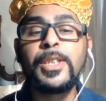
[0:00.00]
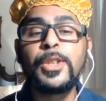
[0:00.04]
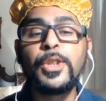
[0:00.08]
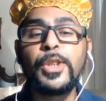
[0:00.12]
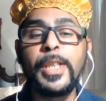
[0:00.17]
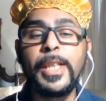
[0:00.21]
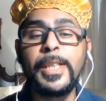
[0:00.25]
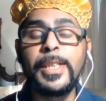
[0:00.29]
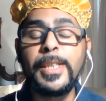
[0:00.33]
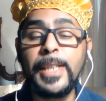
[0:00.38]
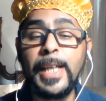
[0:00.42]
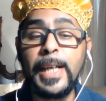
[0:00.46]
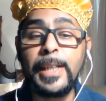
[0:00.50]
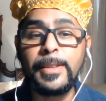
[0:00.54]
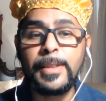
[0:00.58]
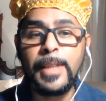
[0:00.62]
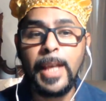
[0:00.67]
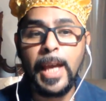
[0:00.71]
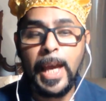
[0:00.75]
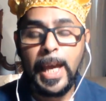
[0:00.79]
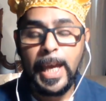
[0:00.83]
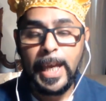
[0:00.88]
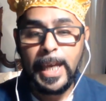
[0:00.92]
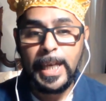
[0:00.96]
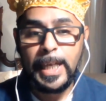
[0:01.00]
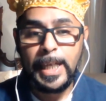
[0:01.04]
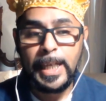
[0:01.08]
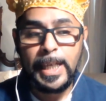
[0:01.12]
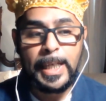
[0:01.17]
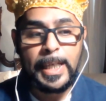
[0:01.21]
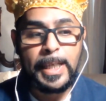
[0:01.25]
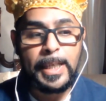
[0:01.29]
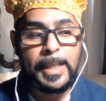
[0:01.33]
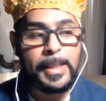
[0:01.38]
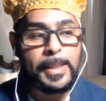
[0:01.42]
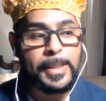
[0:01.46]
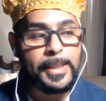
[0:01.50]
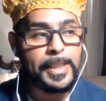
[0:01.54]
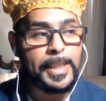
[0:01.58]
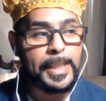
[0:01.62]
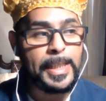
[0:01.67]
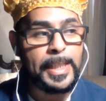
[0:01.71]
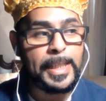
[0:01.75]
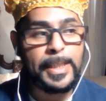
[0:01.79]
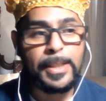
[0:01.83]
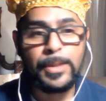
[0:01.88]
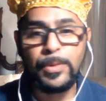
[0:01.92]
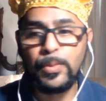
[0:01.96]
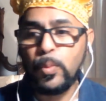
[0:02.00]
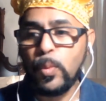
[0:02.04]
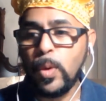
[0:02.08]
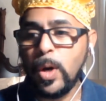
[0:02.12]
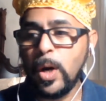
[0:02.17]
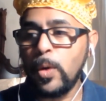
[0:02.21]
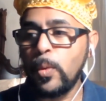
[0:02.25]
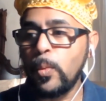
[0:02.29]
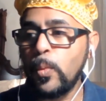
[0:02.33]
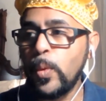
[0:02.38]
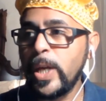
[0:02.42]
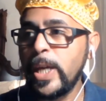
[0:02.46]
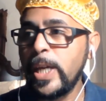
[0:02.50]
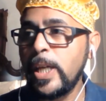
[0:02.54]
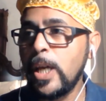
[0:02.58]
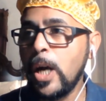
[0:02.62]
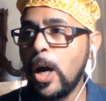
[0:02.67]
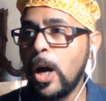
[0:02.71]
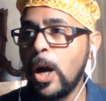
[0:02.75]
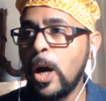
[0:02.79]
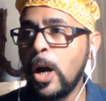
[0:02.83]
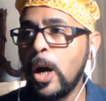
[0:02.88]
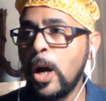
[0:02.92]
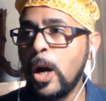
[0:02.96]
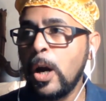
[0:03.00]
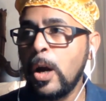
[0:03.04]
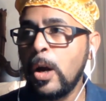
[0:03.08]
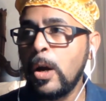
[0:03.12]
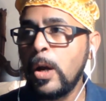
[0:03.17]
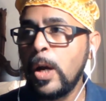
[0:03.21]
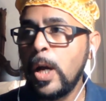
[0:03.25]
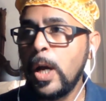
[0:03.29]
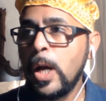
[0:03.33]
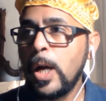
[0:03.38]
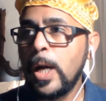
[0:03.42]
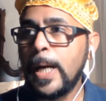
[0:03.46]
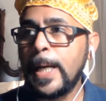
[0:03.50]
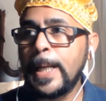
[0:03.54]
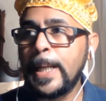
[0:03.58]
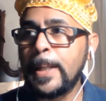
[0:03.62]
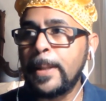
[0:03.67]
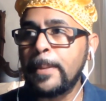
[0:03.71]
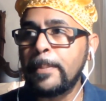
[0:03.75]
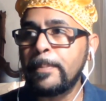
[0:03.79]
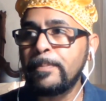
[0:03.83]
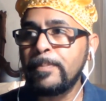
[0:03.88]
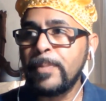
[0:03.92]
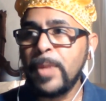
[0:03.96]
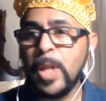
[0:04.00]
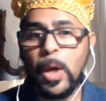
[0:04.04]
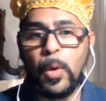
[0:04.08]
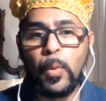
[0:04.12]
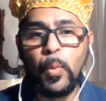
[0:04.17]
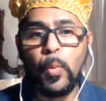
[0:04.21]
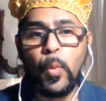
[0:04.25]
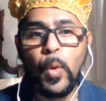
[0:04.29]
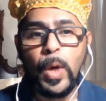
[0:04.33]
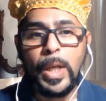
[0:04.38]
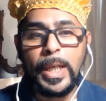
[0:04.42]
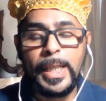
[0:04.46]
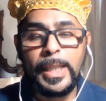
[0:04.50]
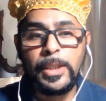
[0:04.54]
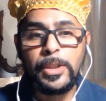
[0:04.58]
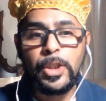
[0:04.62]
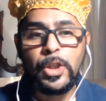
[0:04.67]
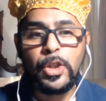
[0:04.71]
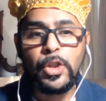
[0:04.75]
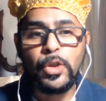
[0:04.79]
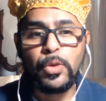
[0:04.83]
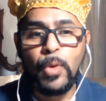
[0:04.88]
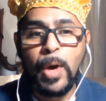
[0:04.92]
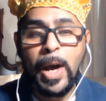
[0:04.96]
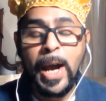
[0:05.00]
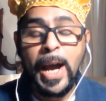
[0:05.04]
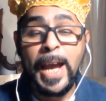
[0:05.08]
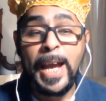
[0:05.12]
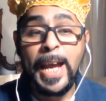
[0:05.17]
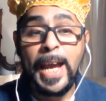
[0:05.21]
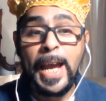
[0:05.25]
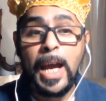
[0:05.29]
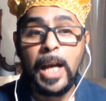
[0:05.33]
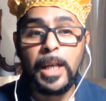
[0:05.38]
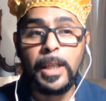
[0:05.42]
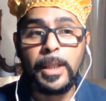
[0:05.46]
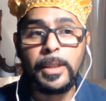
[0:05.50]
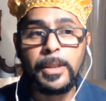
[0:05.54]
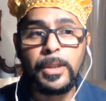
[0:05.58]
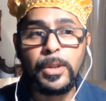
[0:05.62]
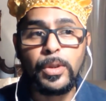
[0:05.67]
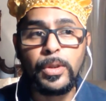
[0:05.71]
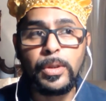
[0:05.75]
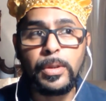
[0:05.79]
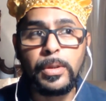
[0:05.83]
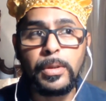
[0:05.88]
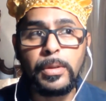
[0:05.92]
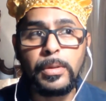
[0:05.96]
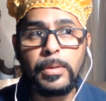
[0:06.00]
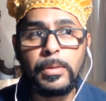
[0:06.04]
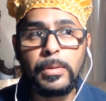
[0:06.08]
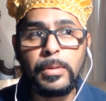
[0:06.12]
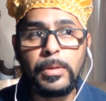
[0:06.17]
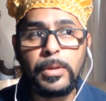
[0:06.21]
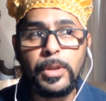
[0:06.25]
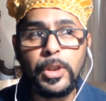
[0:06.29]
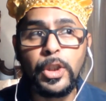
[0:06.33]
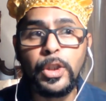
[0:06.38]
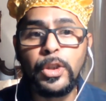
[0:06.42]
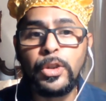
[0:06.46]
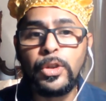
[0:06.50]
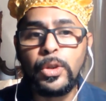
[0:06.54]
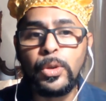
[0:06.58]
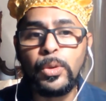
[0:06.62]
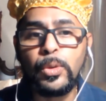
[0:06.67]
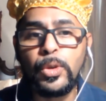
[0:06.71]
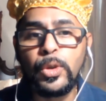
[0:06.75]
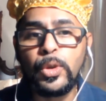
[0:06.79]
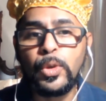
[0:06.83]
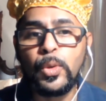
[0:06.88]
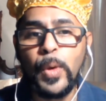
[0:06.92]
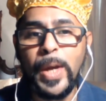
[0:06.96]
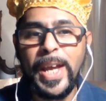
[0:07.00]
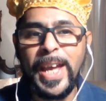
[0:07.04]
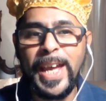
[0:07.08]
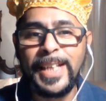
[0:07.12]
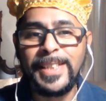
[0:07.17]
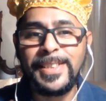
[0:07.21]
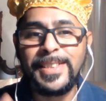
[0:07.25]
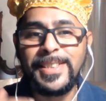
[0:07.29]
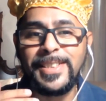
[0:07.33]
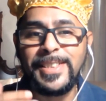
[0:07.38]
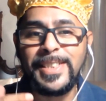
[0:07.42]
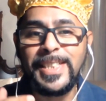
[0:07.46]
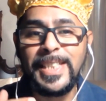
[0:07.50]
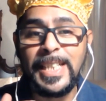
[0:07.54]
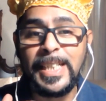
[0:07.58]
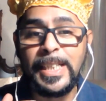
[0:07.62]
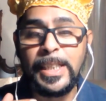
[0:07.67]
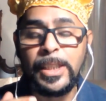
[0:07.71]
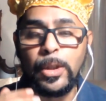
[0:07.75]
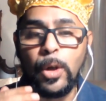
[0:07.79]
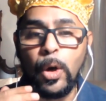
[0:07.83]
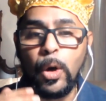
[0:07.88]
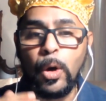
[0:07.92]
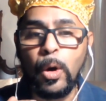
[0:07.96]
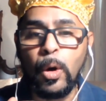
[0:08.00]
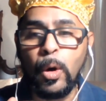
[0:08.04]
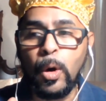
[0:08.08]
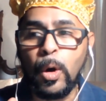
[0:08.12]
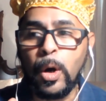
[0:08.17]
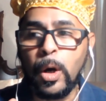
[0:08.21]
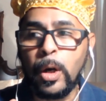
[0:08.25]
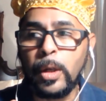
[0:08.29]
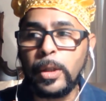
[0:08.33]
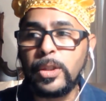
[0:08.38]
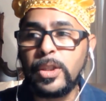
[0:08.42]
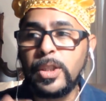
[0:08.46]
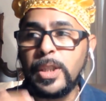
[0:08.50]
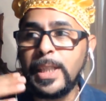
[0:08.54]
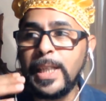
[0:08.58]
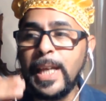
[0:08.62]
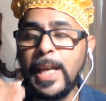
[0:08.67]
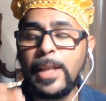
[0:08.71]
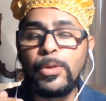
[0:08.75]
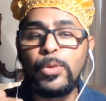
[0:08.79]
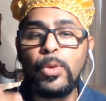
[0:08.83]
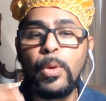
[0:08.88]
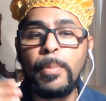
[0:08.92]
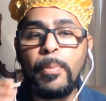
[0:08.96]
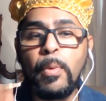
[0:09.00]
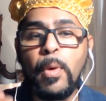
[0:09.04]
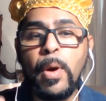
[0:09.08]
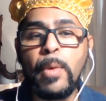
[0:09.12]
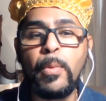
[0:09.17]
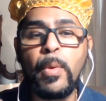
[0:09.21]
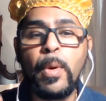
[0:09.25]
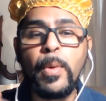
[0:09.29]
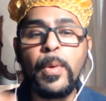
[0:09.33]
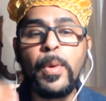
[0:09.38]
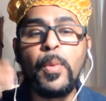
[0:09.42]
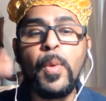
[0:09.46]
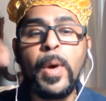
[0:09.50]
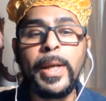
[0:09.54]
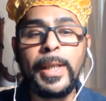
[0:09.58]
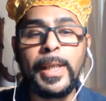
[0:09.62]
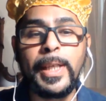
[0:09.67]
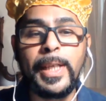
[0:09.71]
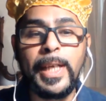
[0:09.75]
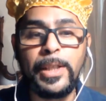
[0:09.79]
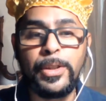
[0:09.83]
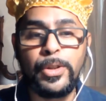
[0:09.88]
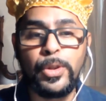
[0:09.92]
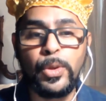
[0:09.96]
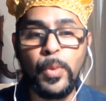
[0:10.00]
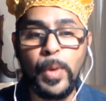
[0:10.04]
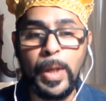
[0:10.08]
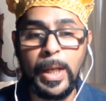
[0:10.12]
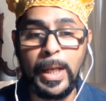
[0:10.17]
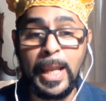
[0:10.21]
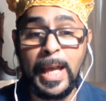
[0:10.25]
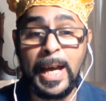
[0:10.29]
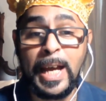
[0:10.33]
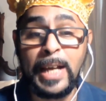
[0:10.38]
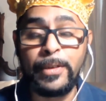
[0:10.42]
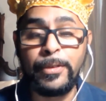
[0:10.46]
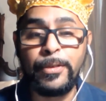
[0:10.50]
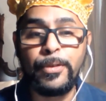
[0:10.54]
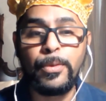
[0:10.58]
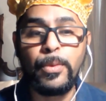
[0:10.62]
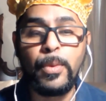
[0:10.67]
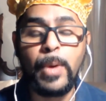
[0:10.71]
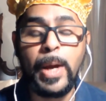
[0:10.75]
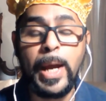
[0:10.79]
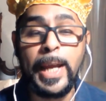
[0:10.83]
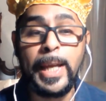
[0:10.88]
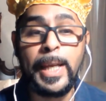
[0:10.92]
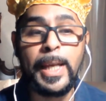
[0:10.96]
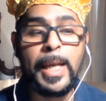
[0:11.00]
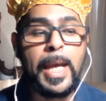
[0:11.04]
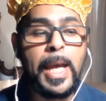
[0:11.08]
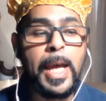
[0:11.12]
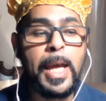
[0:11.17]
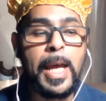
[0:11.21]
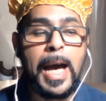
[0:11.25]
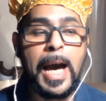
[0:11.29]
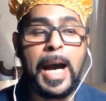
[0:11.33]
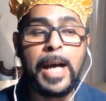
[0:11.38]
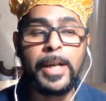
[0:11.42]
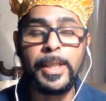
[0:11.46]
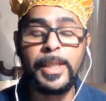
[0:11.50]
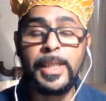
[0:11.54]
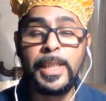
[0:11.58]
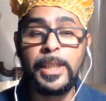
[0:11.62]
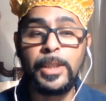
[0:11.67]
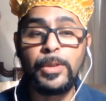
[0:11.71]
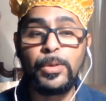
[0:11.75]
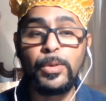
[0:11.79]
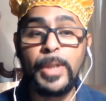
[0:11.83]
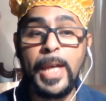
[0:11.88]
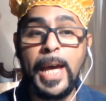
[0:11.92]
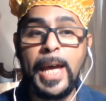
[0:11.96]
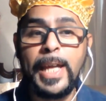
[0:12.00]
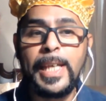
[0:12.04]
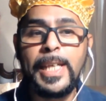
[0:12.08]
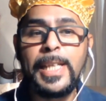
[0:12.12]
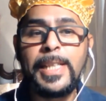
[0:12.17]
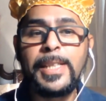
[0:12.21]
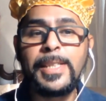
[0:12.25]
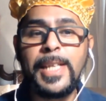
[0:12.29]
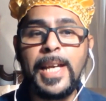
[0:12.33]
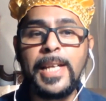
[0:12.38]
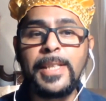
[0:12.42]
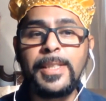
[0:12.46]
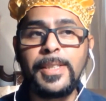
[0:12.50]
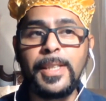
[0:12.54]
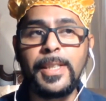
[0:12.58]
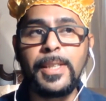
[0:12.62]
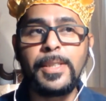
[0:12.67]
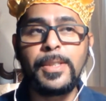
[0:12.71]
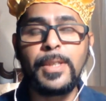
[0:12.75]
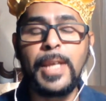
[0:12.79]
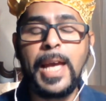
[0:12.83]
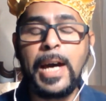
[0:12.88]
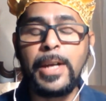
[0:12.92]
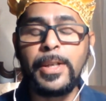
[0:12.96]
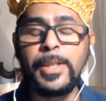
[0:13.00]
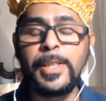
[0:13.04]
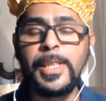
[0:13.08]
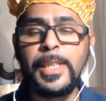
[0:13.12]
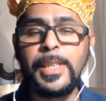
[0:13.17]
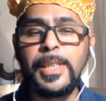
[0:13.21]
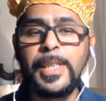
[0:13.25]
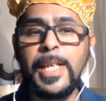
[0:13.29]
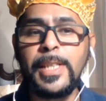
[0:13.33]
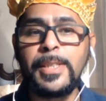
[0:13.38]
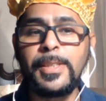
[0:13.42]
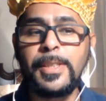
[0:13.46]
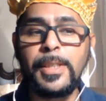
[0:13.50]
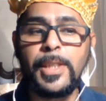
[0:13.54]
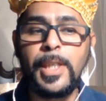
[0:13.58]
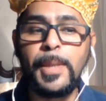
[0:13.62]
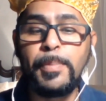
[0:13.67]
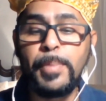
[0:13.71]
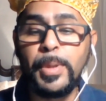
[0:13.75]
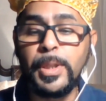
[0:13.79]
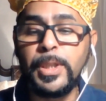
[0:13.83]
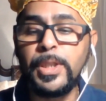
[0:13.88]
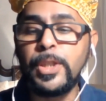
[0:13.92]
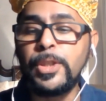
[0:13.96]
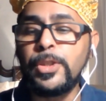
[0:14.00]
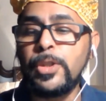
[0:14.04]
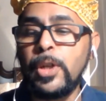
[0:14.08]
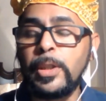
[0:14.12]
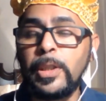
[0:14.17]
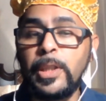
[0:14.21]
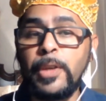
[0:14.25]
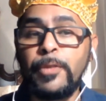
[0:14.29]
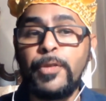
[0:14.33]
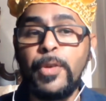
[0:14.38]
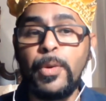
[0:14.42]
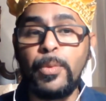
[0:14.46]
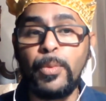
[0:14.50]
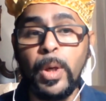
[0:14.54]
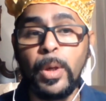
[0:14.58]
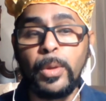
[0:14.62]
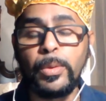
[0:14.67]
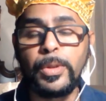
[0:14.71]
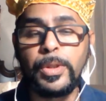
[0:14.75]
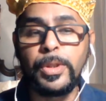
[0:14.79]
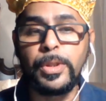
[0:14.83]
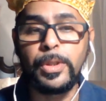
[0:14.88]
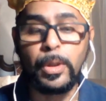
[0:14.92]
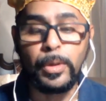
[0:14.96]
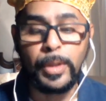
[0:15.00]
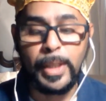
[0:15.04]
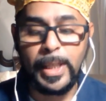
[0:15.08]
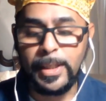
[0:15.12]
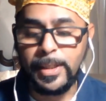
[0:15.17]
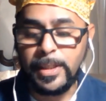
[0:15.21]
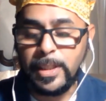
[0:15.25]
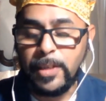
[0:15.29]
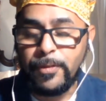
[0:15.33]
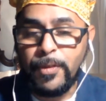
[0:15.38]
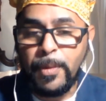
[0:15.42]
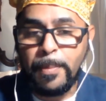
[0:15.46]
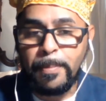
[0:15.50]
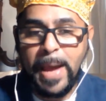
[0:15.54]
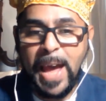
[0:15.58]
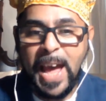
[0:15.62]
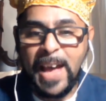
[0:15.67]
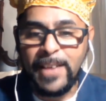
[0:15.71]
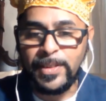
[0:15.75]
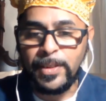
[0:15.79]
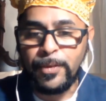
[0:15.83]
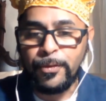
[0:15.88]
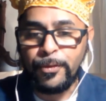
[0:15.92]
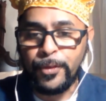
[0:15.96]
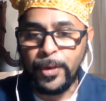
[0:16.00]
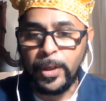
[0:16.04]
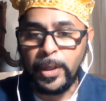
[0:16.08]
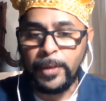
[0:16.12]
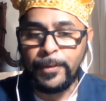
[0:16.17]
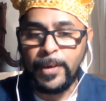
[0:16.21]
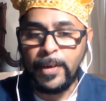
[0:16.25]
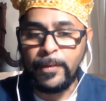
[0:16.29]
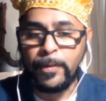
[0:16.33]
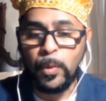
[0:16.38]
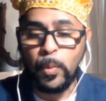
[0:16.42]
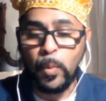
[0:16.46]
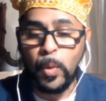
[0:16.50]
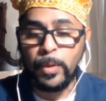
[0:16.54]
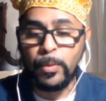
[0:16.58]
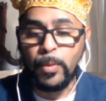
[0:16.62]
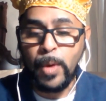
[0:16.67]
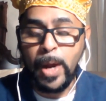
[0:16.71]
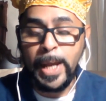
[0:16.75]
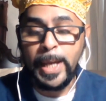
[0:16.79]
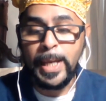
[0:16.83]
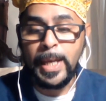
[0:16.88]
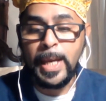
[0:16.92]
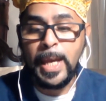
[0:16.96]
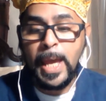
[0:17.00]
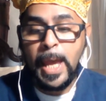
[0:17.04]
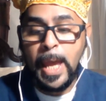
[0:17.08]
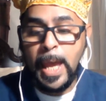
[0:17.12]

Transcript: to the test. He sees what we are willing to try to do to exceed or to get to a point where we want to get to in life, right? How does he do that? He tests us. How does he test us? He puts us on different roads. So there's different paths in front of everyone, right?